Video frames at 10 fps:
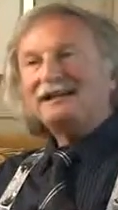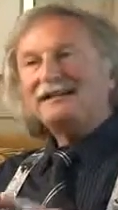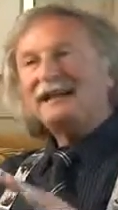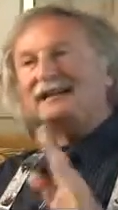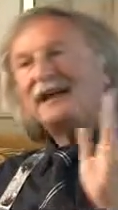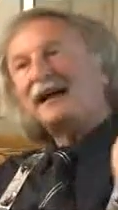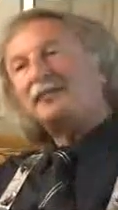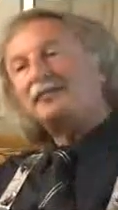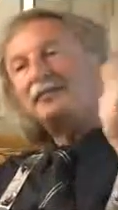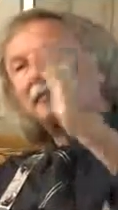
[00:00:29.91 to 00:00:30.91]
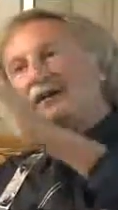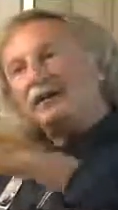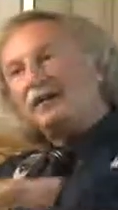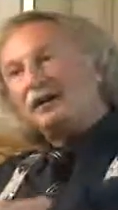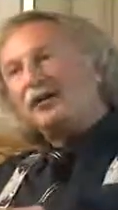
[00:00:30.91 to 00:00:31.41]
Nighttime,
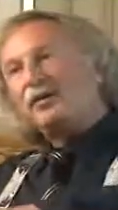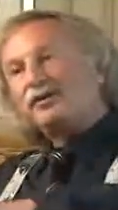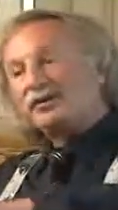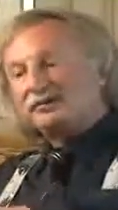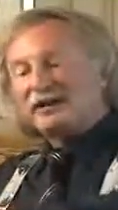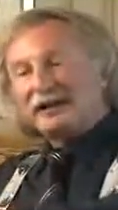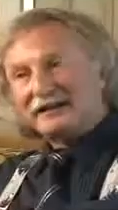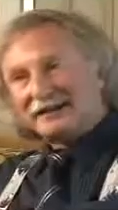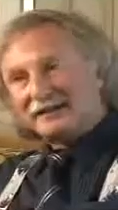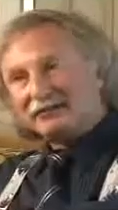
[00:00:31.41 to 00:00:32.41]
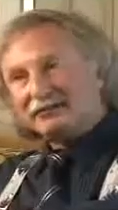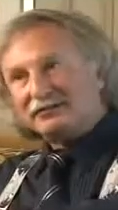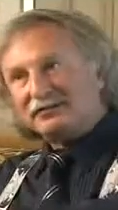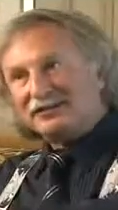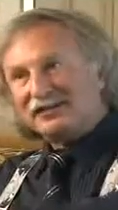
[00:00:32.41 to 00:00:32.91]
when you're lying down,